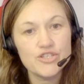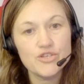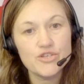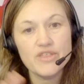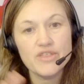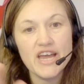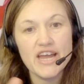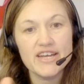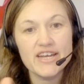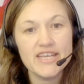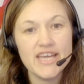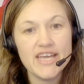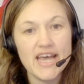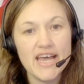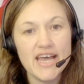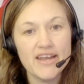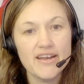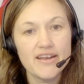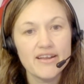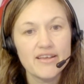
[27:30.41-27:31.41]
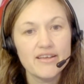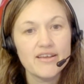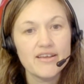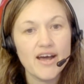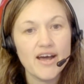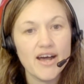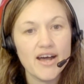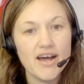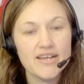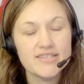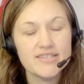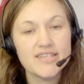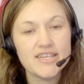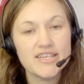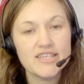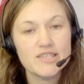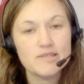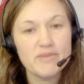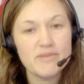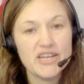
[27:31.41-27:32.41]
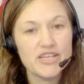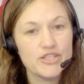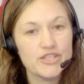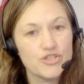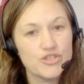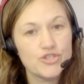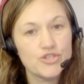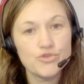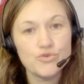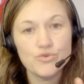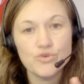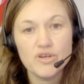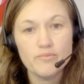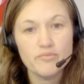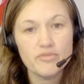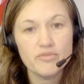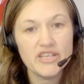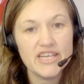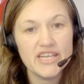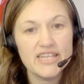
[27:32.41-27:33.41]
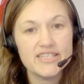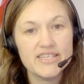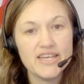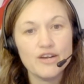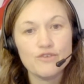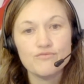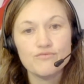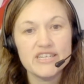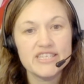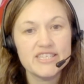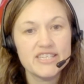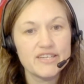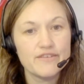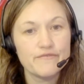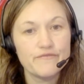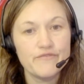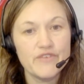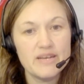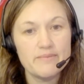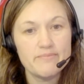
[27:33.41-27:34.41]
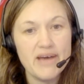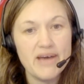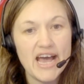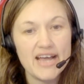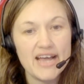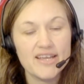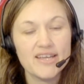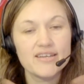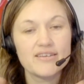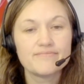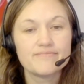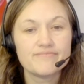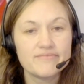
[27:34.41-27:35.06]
You then get 6 minutes to complete a written feedback.